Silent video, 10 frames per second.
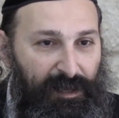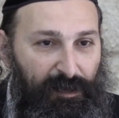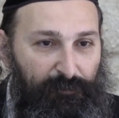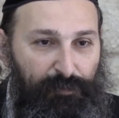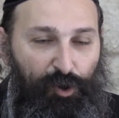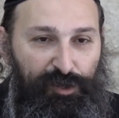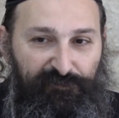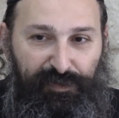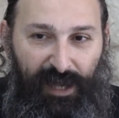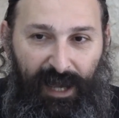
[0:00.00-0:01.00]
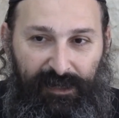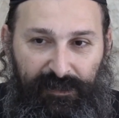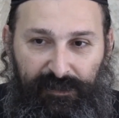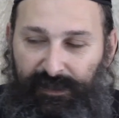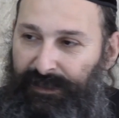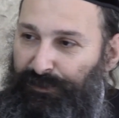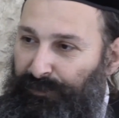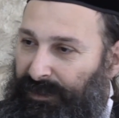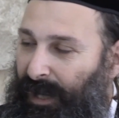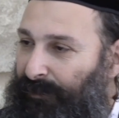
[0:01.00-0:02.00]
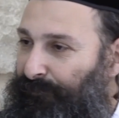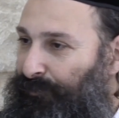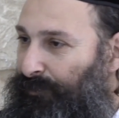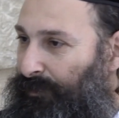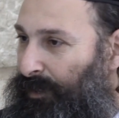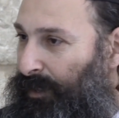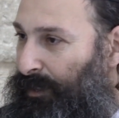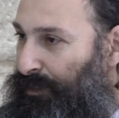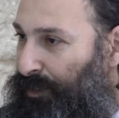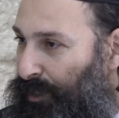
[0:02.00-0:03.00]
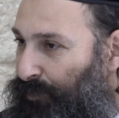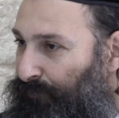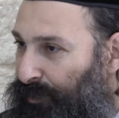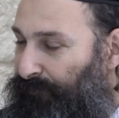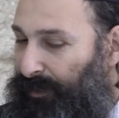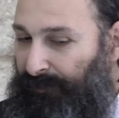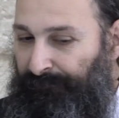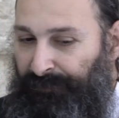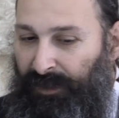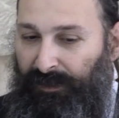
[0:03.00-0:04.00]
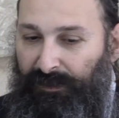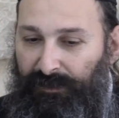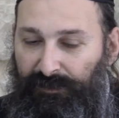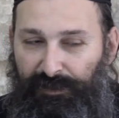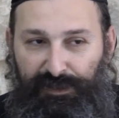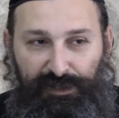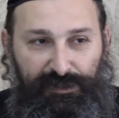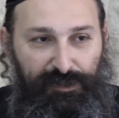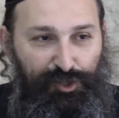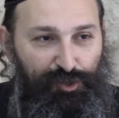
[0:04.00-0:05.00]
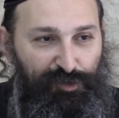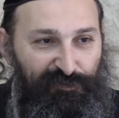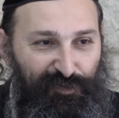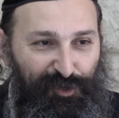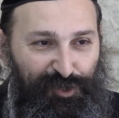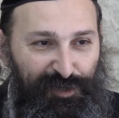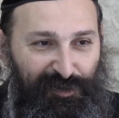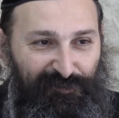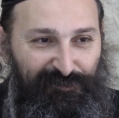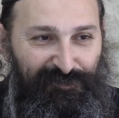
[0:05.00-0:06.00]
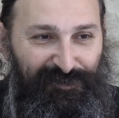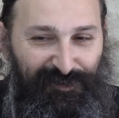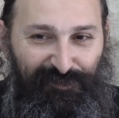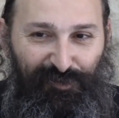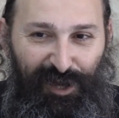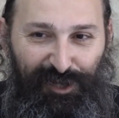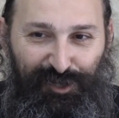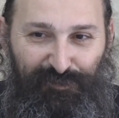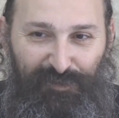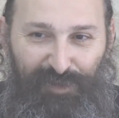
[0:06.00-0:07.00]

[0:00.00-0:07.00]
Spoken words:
a motive behind it. It has to be done for the sake of giving. This is the short version of Gevurah sheba